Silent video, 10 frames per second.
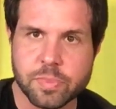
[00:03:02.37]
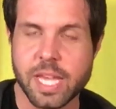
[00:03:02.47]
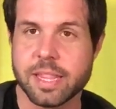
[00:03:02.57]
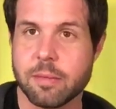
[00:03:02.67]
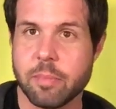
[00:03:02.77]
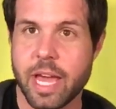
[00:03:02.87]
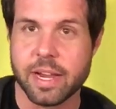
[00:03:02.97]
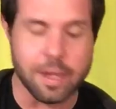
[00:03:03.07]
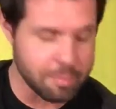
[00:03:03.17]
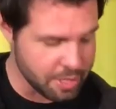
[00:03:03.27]
and then back
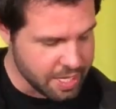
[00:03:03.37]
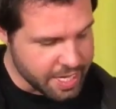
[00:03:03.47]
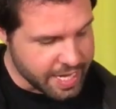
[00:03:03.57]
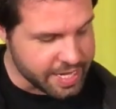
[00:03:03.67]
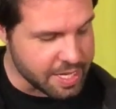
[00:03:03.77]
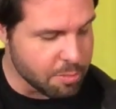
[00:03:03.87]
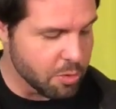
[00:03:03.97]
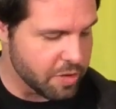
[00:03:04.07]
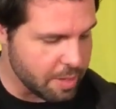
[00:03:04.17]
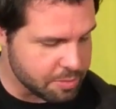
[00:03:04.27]
up, and then
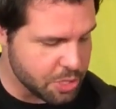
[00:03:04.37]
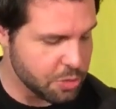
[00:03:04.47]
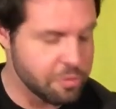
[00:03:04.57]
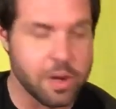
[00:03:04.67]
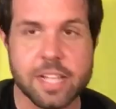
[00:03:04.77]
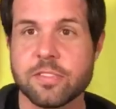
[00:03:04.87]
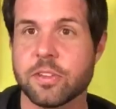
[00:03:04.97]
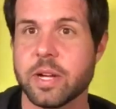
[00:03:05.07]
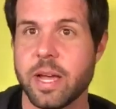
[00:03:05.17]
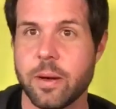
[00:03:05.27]
move it up two frets
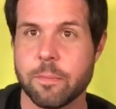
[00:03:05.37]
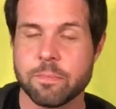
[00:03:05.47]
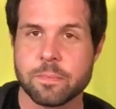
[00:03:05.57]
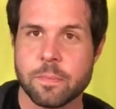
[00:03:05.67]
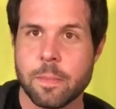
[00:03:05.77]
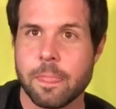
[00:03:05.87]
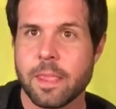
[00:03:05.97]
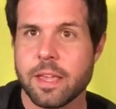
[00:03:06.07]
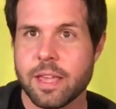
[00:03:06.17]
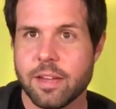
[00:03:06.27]
for now,
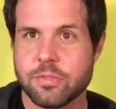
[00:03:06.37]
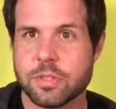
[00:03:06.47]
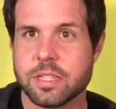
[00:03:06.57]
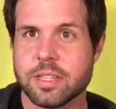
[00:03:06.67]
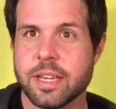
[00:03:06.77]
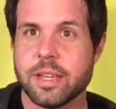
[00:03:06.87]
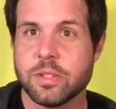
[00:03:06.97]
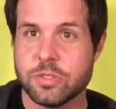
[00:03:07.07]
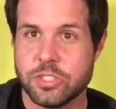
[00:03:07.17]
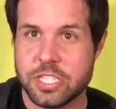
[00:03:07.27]
F with a
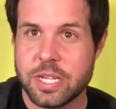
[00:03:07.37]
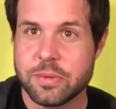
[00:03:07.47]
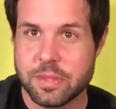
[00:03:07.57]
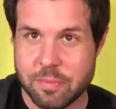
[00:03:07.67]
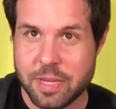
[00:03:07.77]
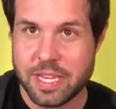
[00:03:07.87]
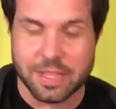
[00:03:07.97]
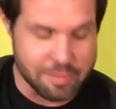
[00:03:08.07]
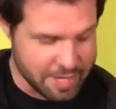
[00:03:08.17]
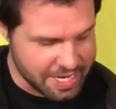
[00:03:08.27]
G with a B in
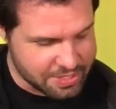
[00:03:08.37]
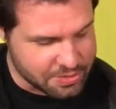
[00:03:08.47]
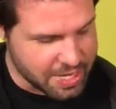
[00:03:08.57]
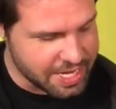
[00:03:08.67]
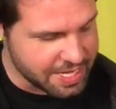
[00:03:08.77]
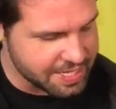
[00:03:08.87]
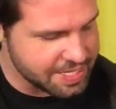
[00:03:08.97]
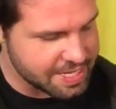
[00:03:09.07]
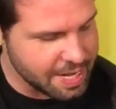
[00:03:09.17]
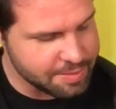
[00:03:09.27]
the bass, right? And
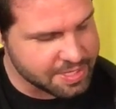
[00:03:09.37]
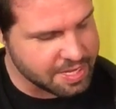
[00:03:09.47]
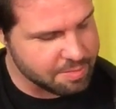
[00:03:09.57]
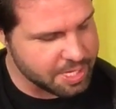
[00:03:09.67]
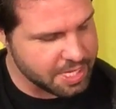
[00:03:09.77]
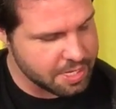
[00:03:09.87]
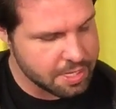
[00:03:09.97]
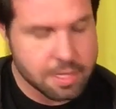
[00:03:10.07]
this time it's going to be,